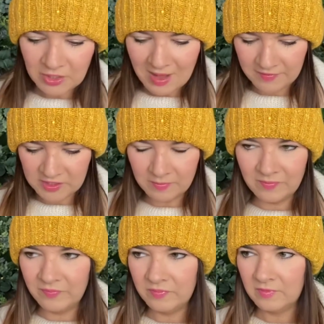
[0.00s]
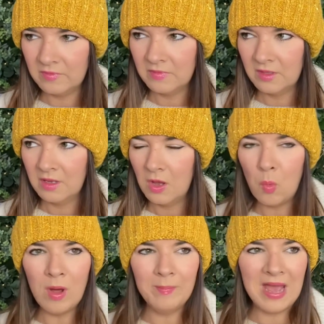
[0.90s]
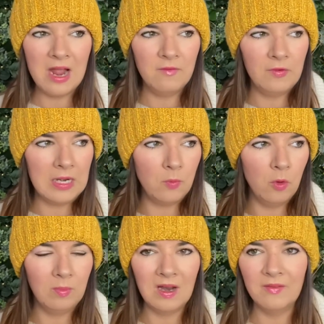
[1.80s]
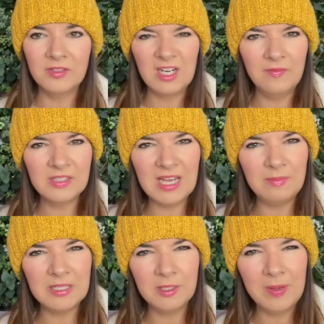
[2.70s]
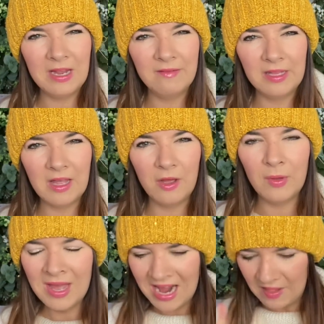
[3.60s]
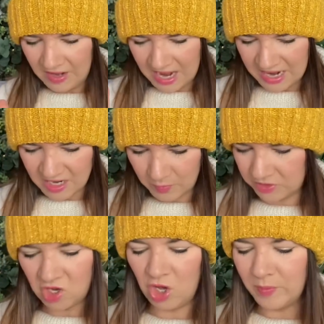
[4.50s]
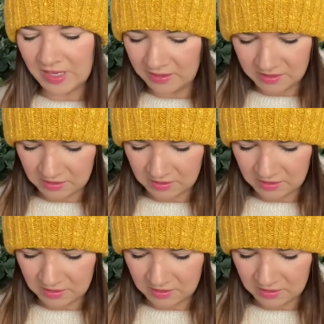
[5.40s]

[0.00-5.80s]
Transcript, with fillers: have some, one pair of really warm gloves. Gloves keep disappearing though. And then I end up with Toby's